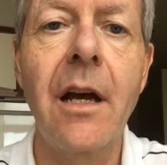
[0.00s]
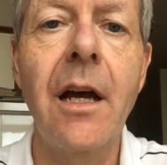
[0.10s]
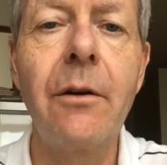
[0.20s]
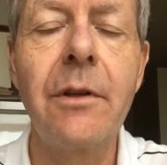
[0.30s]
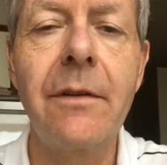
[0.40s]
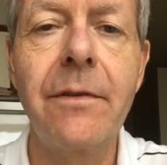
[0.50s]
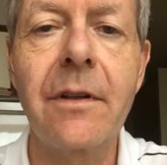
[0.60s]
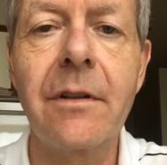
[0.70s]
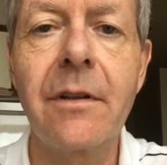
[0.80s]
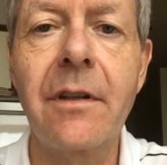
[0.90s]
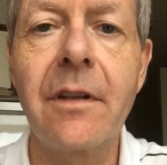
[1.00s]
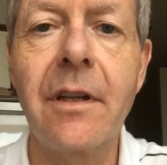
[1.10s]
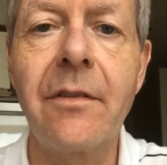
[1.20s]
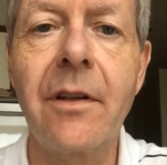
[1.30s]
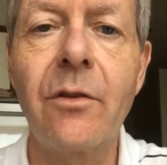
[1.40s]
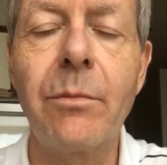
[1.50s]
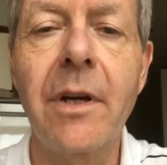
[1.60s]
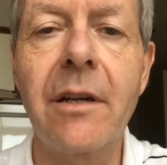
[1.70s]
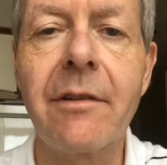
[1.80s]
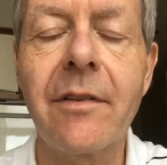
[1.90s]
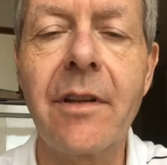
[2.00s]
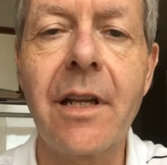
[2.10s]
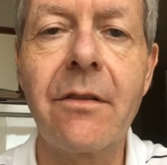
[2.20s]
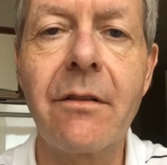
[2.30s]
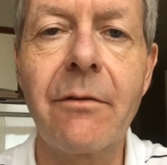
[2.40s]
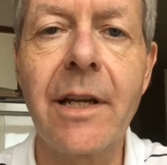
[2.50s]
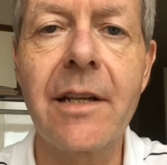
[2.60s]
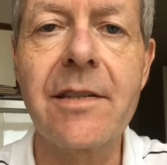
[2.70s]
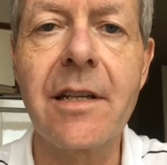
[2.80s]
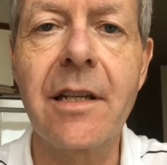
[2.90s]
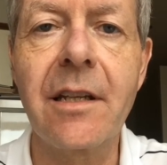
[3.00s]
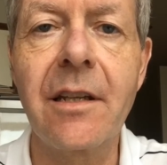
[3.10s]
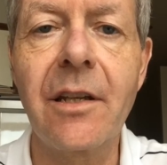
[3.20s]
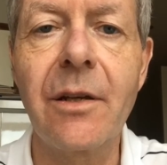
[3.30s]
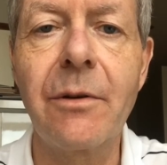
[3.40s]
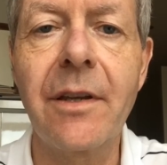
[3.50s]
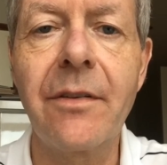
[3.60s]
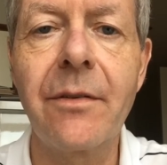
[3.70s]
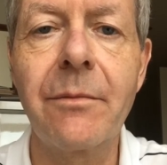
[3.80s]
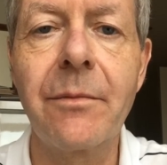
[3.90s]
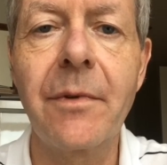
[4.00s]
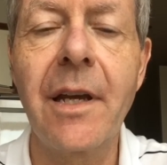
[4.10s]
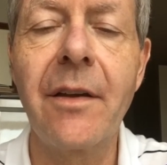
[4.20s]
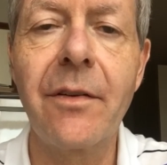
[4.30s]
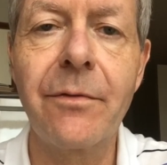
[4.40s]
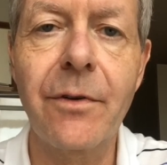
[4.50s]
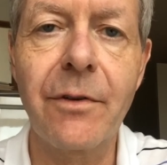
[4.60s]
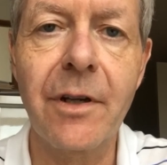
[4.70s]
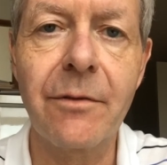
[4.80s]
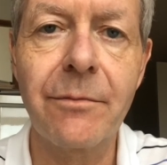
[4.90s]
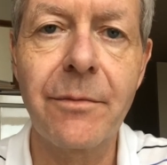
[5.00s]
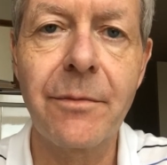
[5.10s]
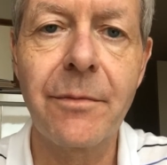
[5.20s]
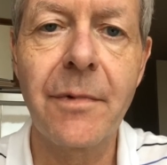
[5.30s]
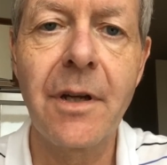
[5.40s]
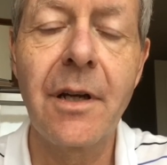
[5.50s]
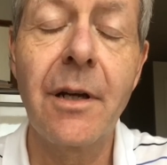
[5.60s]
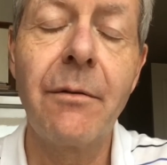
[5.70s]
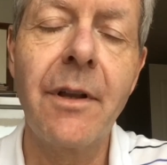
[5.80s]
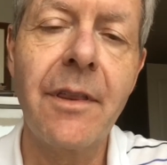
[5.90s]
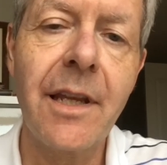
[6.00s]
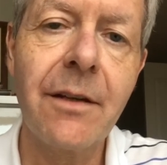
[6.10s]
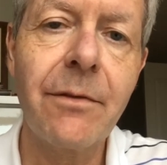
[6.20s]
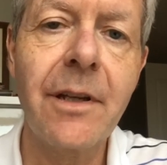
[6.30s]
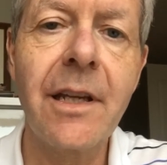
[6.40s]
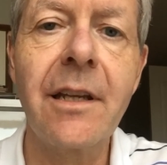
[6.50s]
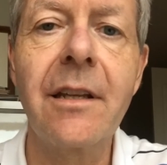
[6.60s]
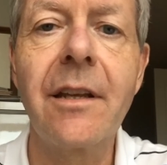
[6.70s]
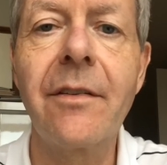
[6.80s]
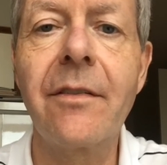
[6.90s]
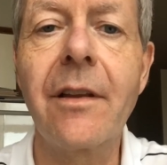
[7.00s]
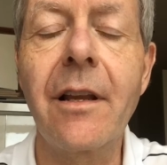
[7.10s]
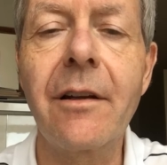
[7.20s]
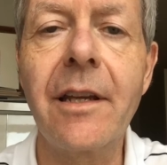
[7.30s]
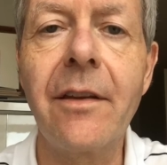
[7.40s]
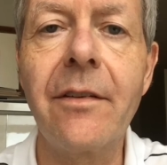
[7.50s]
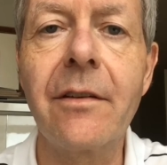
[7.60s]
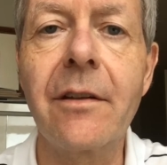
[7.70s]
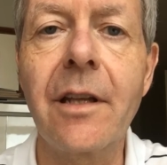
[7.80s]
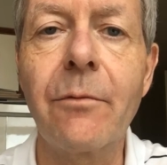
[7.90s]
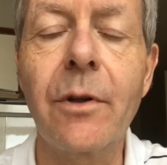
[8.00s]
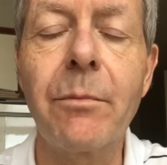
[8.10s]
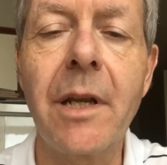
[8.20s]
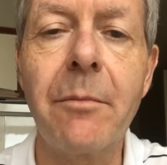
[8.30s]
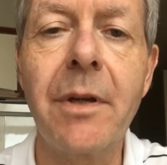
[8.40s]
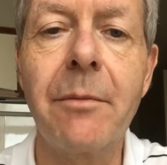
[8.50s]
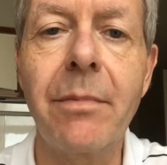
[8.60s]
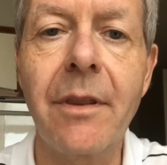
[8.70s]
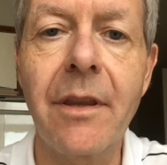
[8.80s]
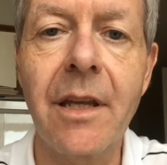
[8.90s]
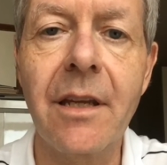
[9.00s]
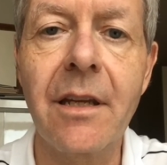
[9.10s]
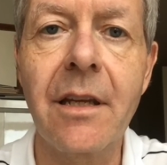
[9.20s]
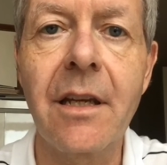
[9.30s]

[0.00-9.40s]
how difficult is it to buy residential real estate in the US as a foreigner? Well, thankfully, this is a lot easier than what many people think.